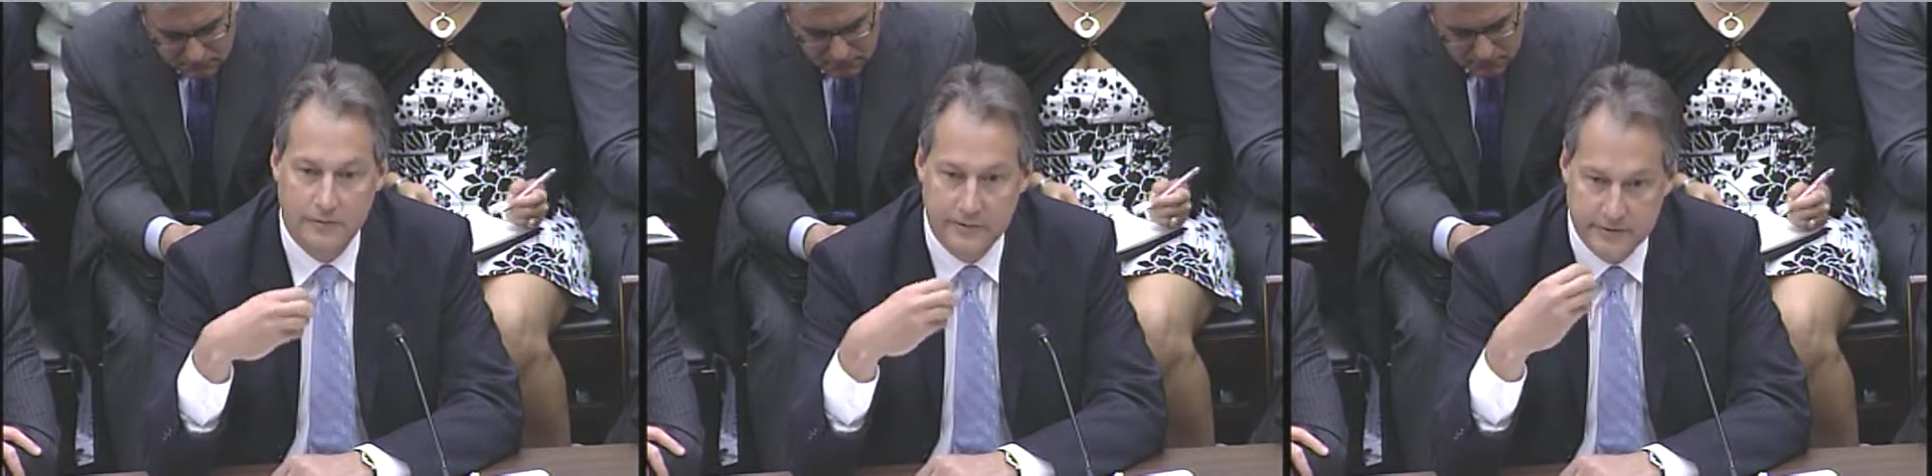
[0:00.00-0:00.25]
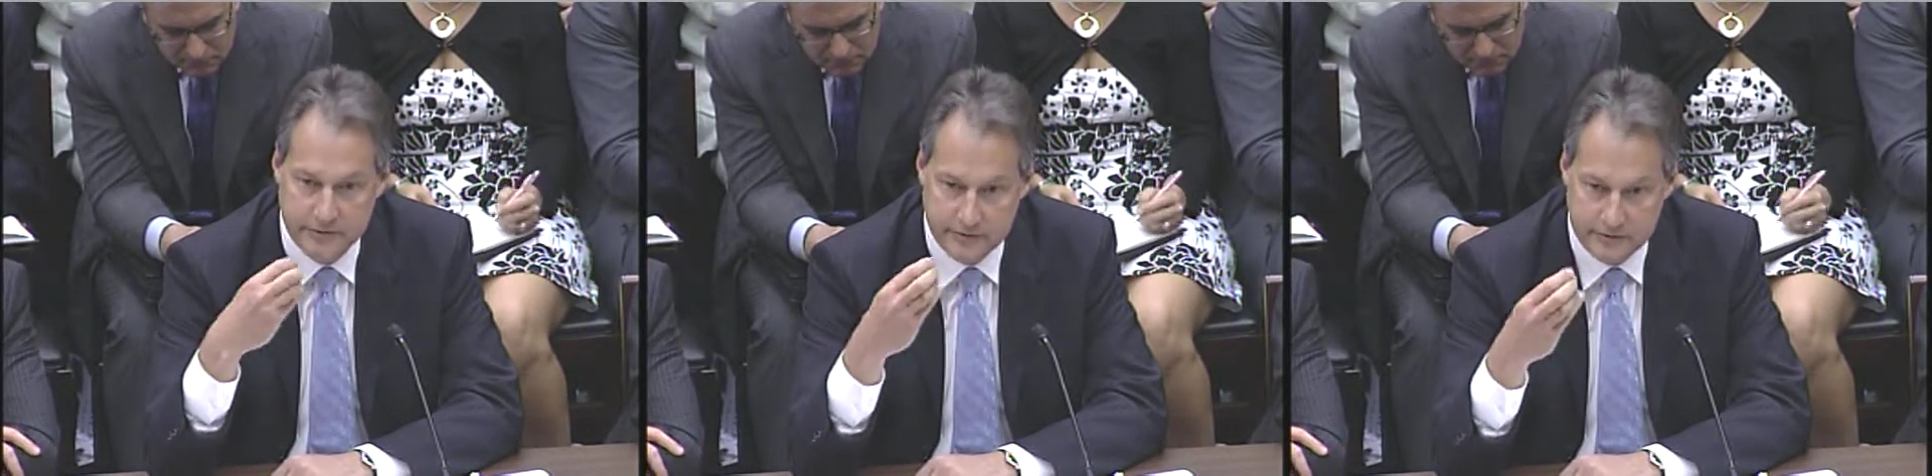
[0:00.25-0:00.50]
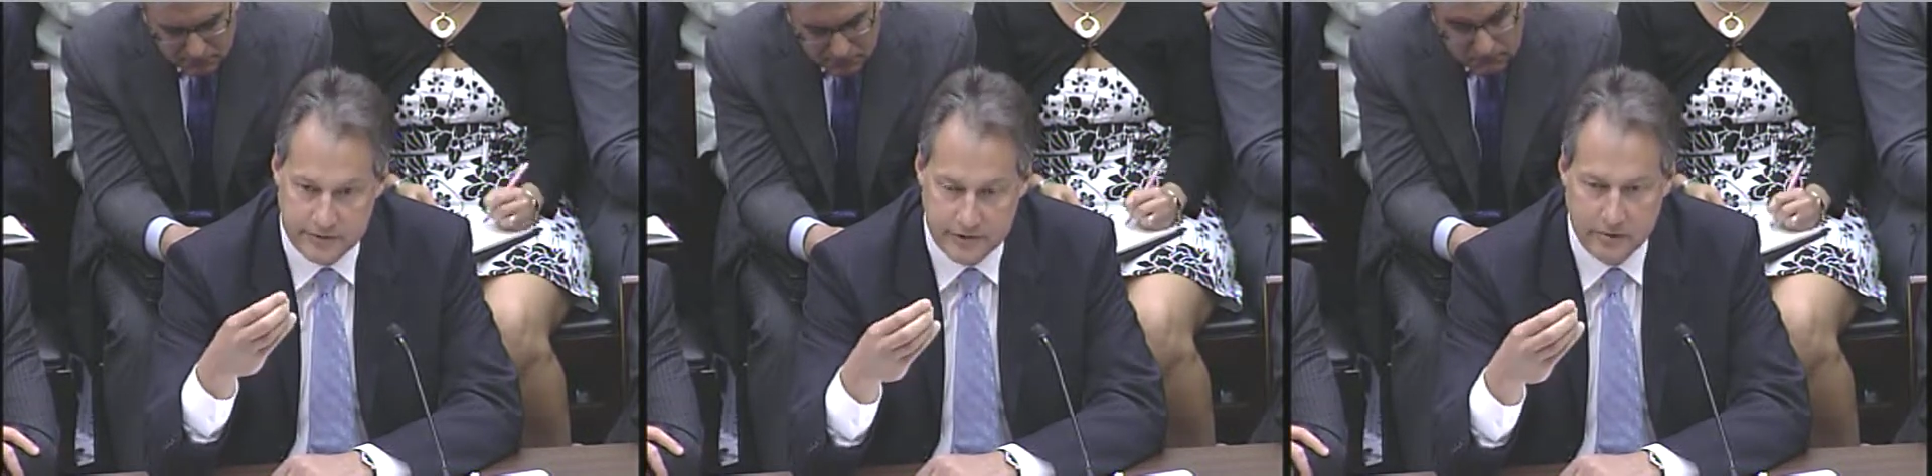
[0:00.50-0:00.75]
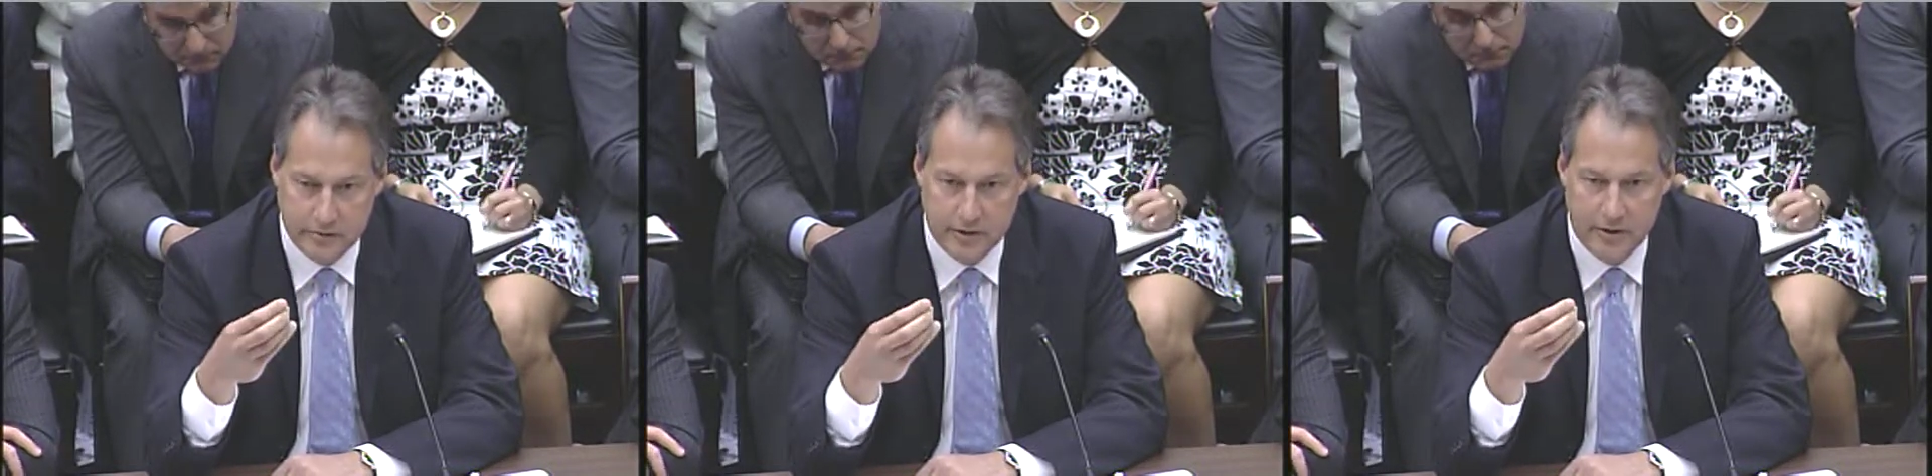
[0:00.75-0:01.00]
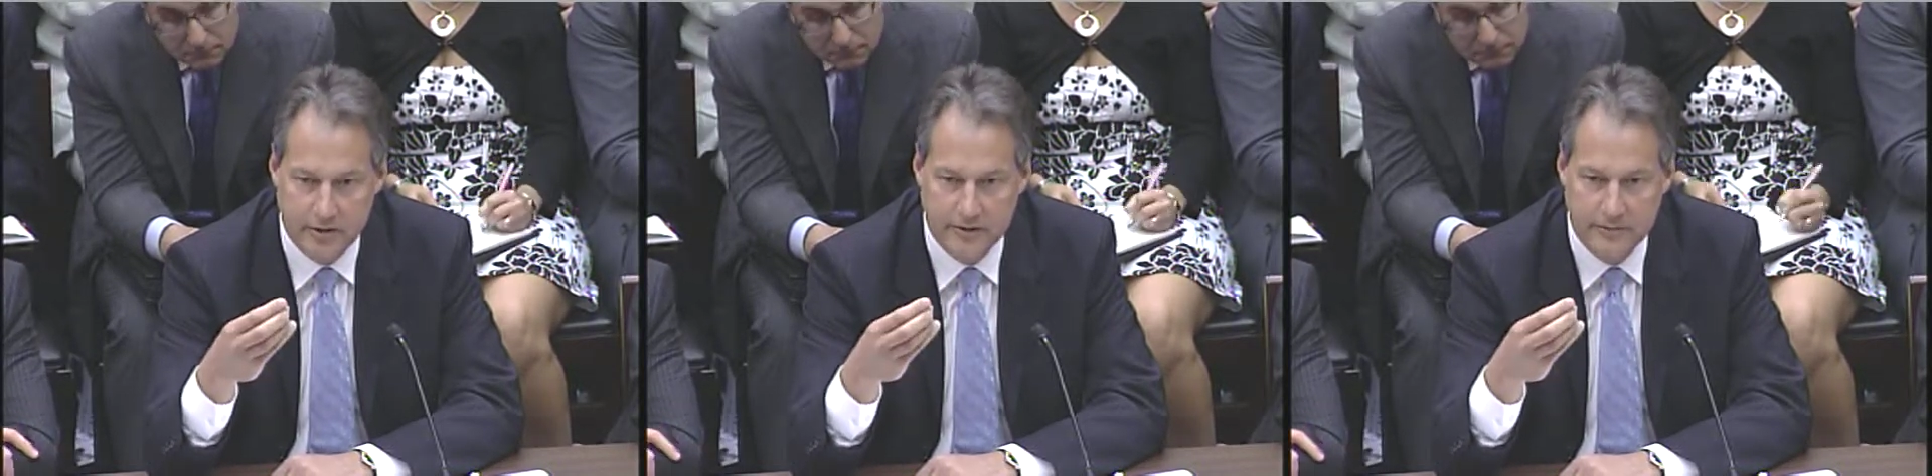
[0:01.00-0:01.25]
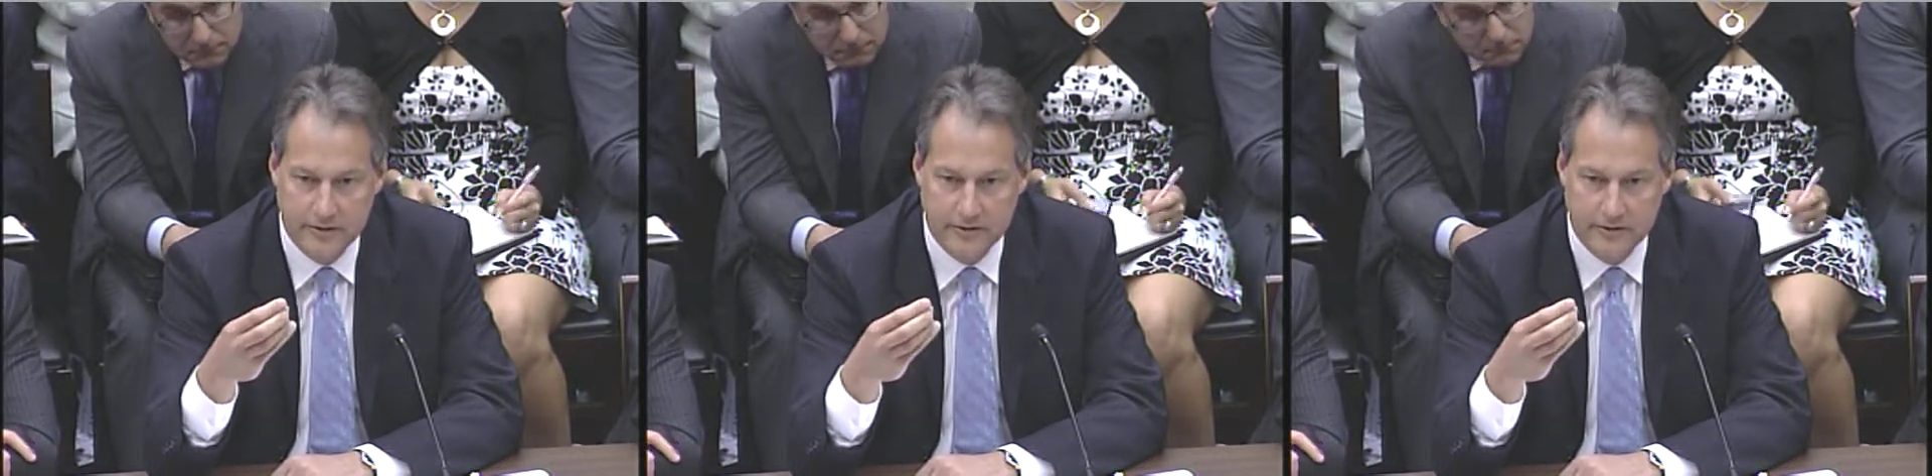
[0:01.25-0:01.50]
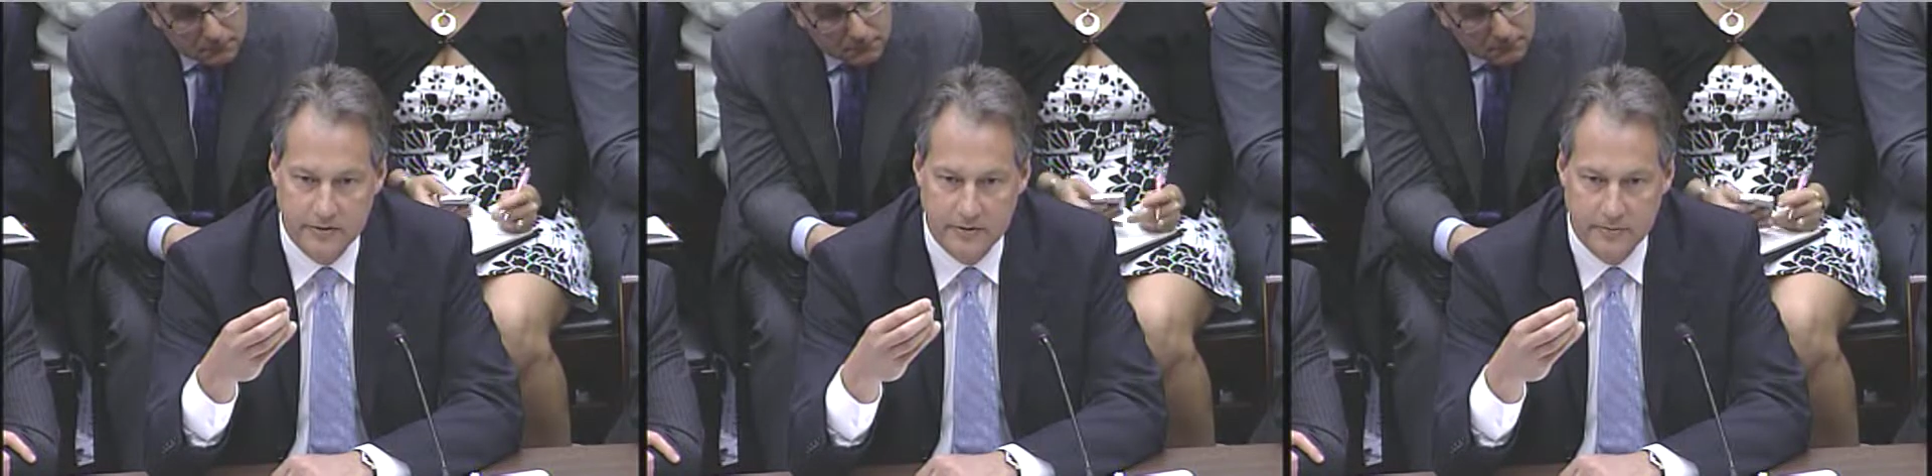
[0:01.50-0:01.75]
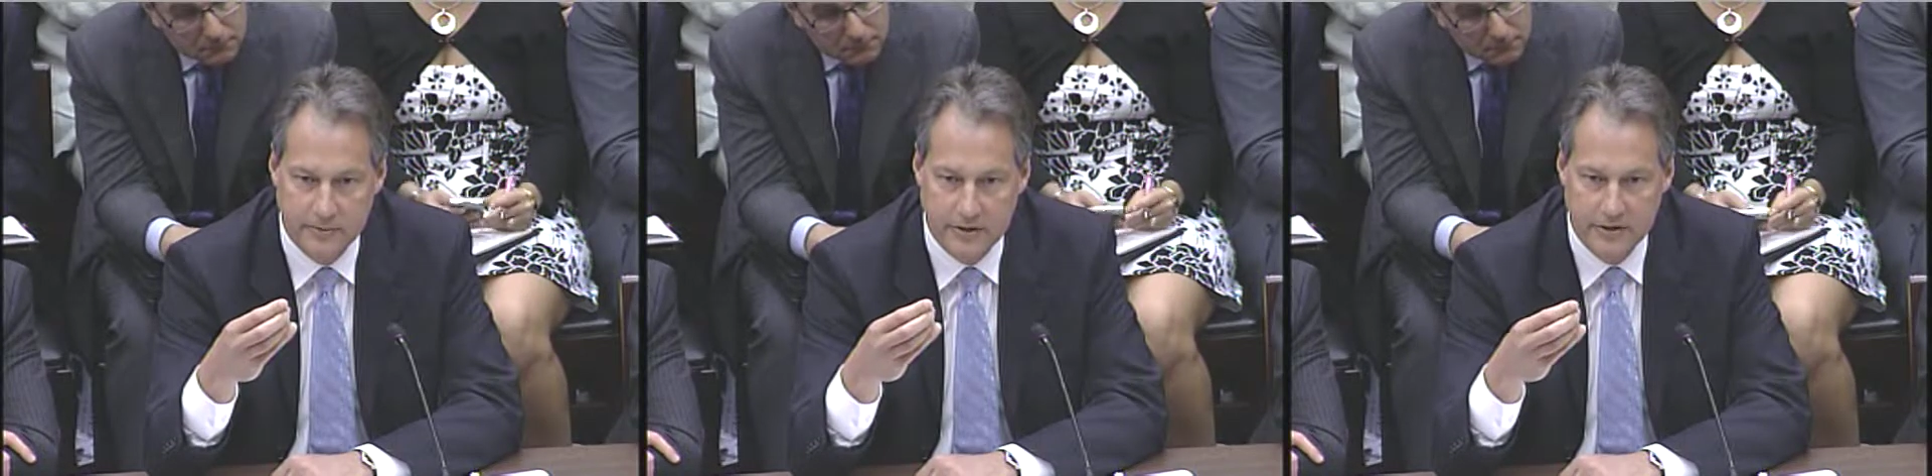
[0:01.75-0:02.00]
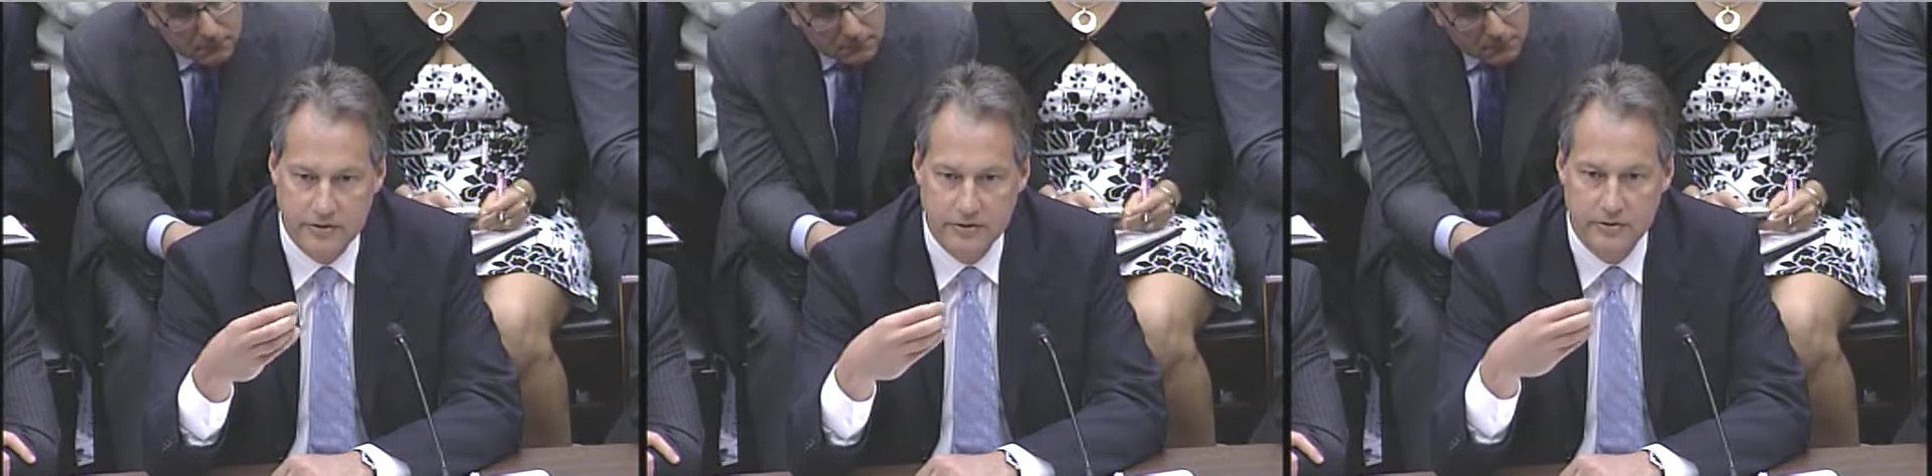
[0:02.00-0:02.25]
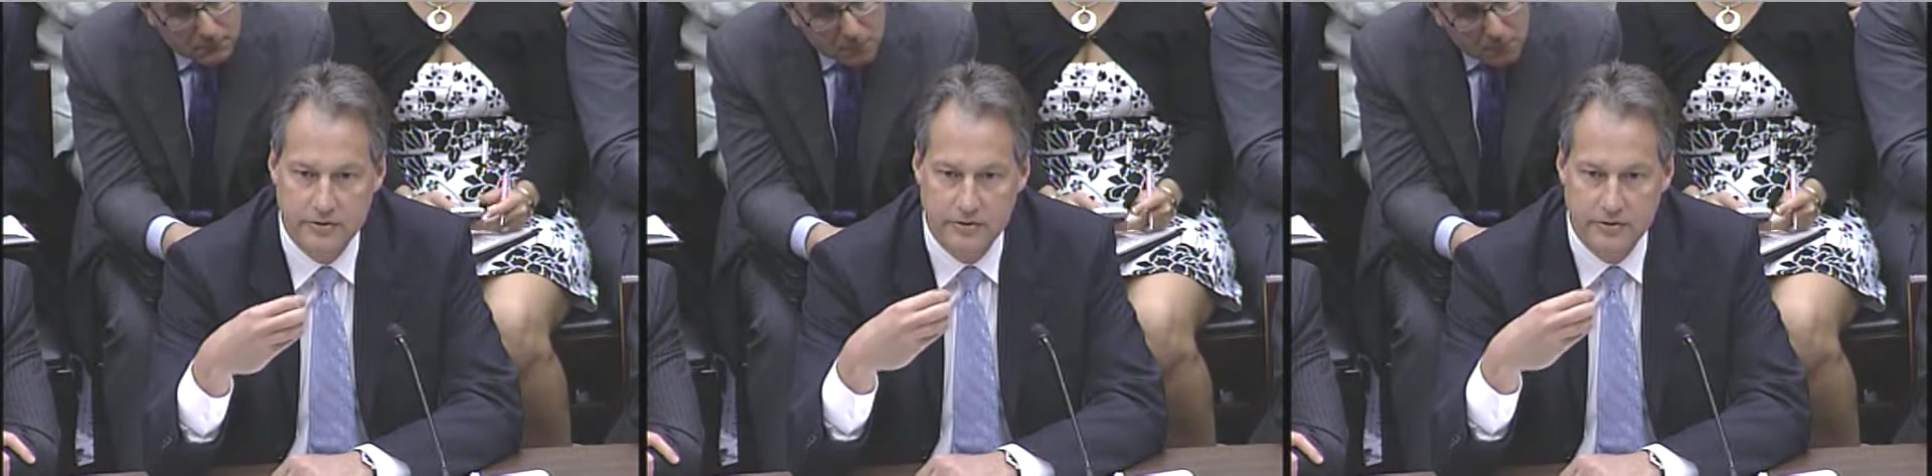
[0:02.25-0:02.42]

the Secretary made a determination